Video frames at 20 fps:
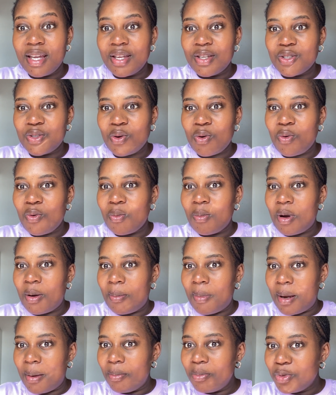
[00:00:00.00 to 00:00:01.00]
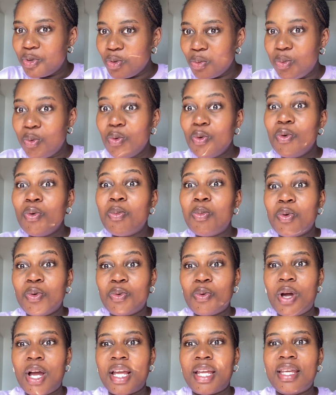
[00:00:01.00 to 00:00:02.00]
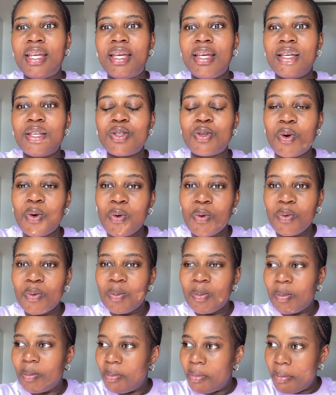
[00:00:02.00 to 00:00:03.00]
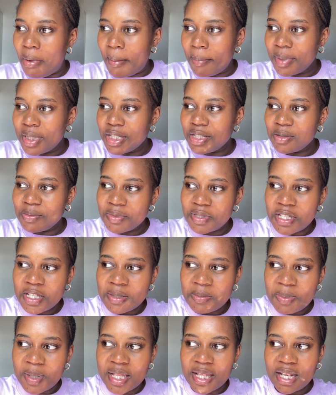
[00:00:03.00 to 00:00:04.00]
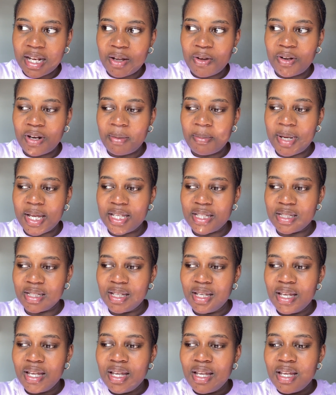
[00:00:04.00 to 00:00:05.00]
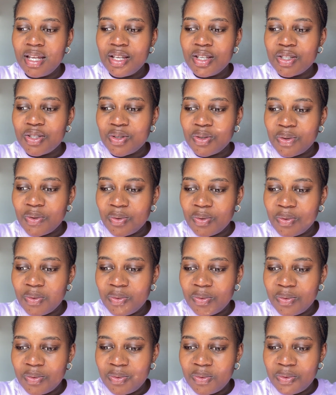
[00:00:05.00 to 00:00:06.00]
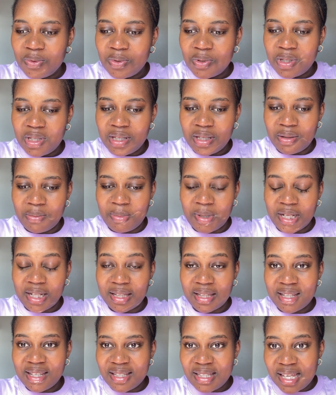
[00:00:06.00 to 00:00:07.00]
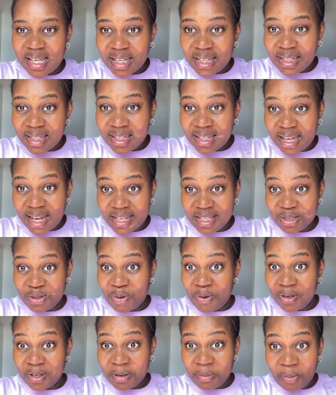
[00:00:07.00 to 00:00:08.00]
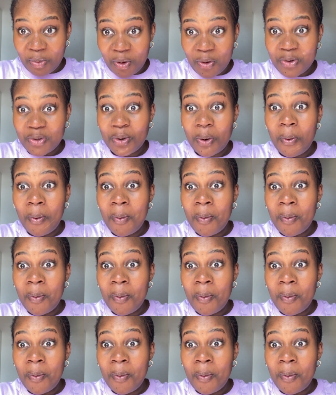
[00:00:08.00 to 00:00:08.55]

So, bam to boon put like so, bam kiji misses spell it a so, but it as young immortal.